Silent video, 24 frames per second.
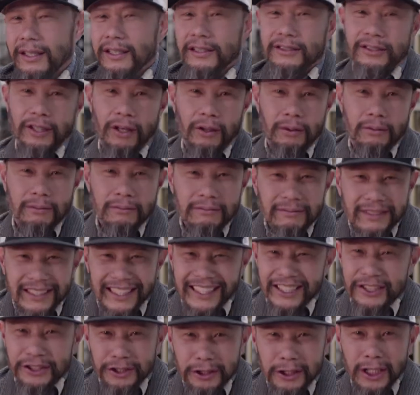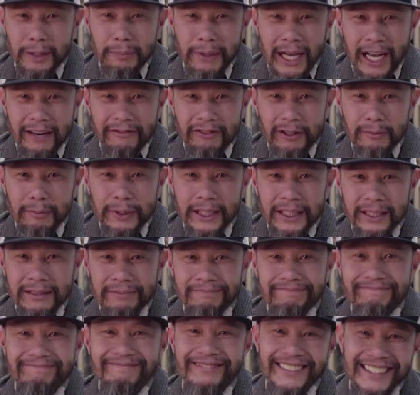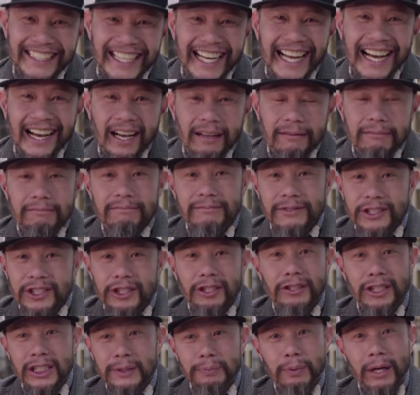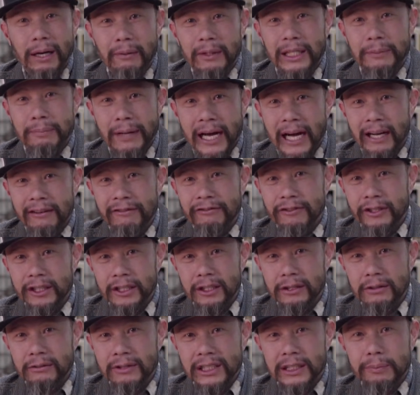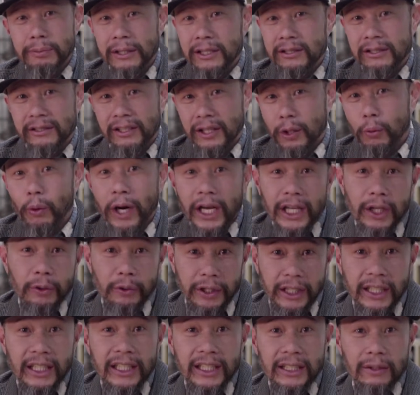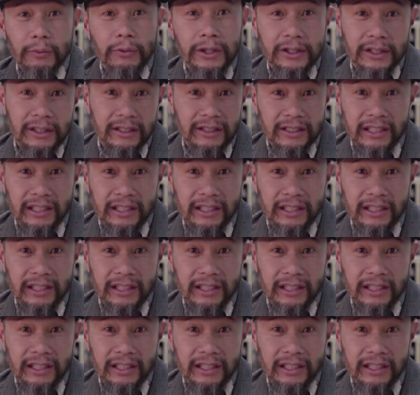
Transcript: So is sugar bad for me? Yeah, sugar's probably bad for you, especially the way you eat it, which is